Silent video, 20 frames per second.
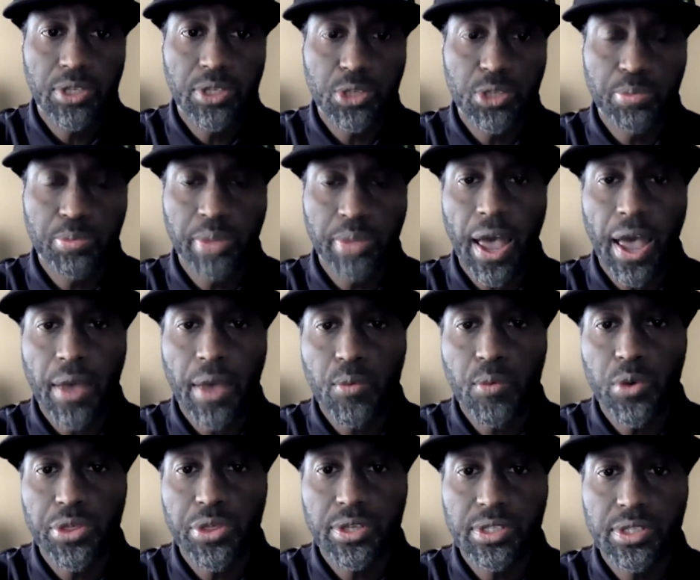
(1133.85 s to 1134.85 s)

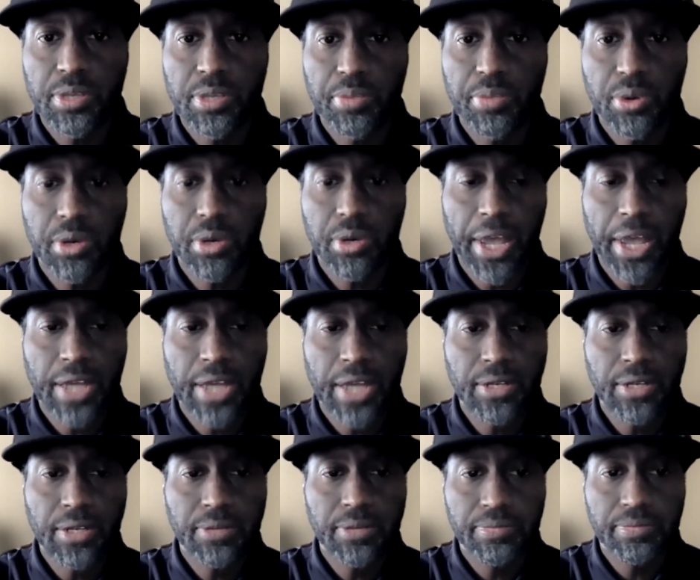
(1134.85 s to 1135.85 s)
display with a simple
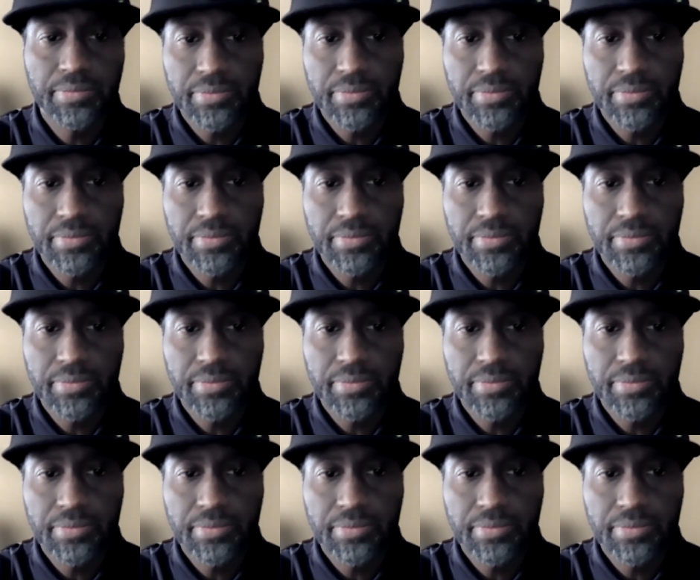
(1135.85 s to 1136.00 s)
command.